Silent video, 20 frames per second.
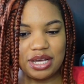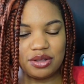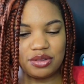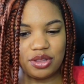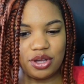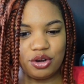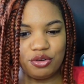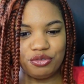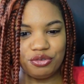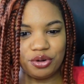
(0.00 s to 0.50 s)
down
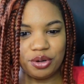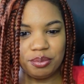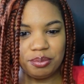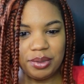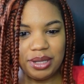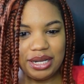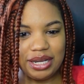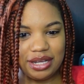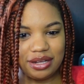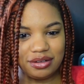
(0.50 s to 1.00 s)
there for a
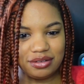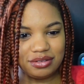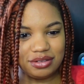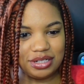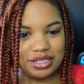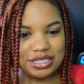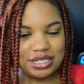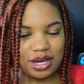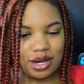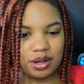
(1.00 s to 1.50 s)
minute.
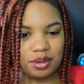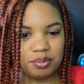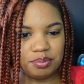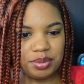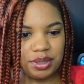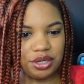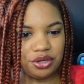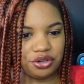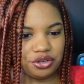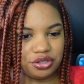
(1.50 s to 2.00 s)
He's got a
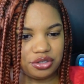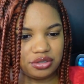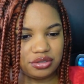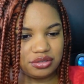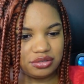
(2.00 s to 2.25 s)
beard.